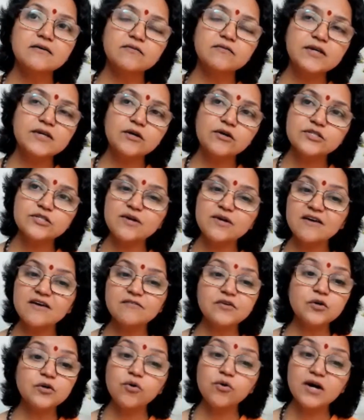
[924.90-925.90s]
we also
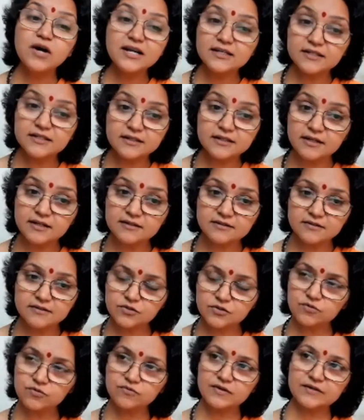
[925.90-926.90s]
have yogananda
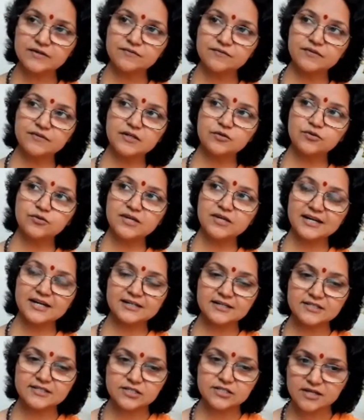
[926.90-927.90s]
so when we're looking
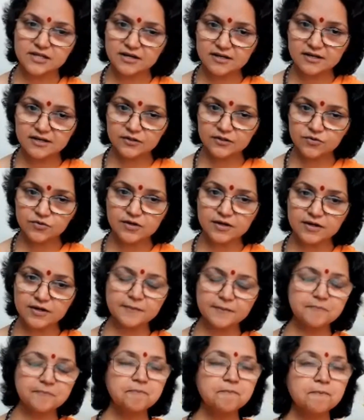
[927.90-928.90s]
at ashtanga yoga
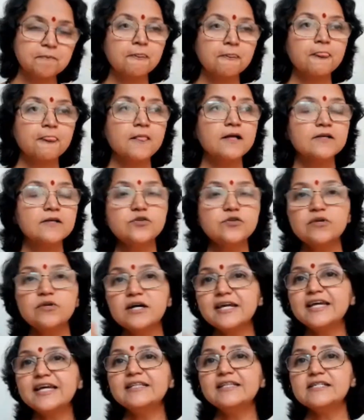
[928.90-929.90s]
so
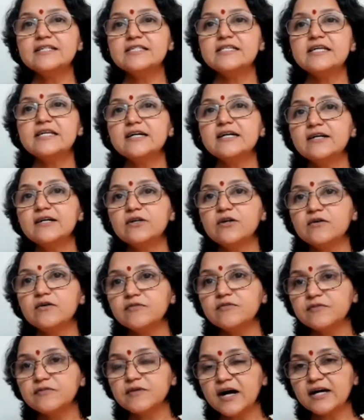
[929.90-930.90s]
again, the seeker of
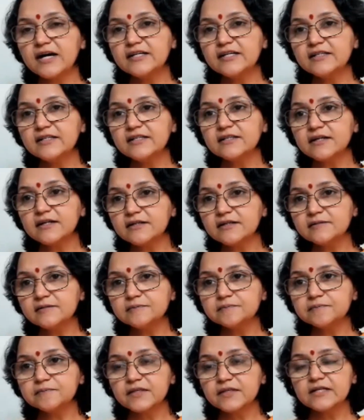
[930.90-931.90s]
Ananda,
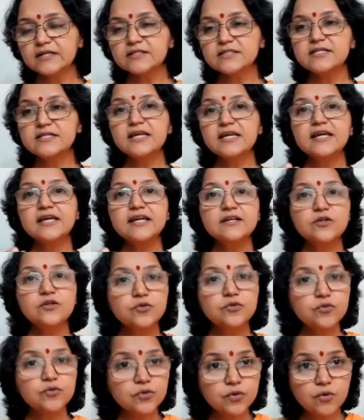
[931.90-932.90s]
seeking
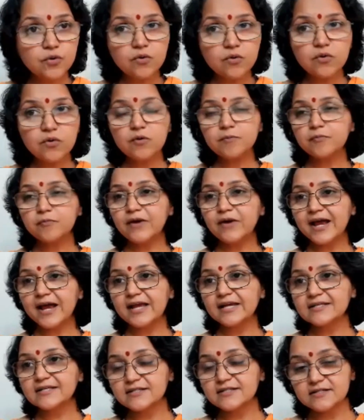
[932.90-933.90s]
to know,
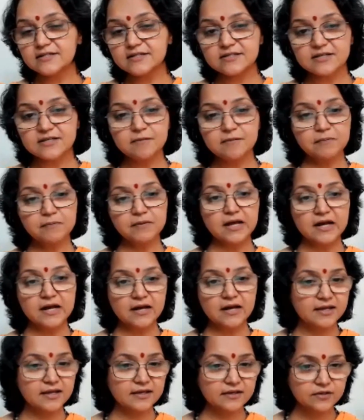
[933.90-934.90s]
practice,
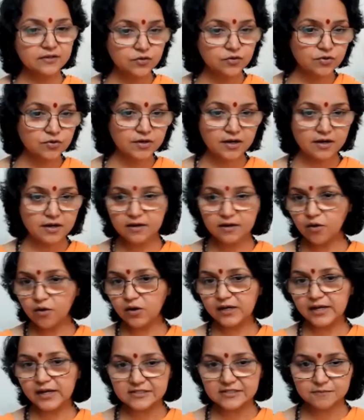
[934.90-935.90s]
apply yoga,
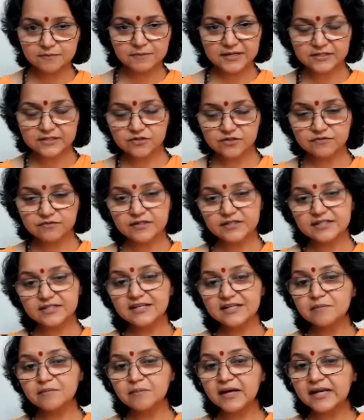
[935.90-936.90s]
all aspects of it
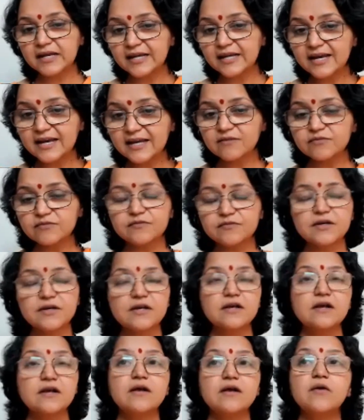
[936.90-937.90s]
in my life.
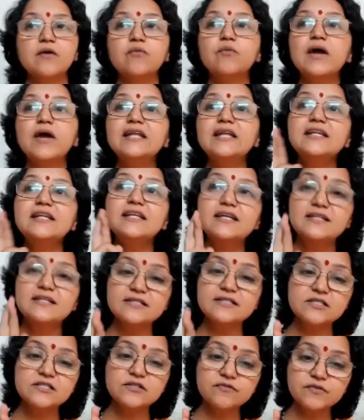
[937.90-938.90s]
When there
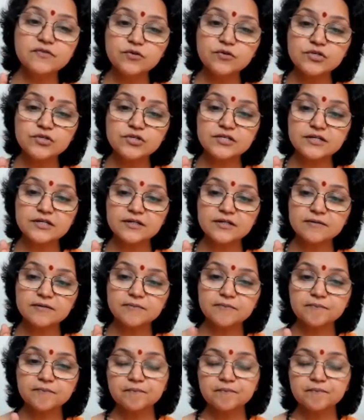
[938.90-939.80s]
is fusion,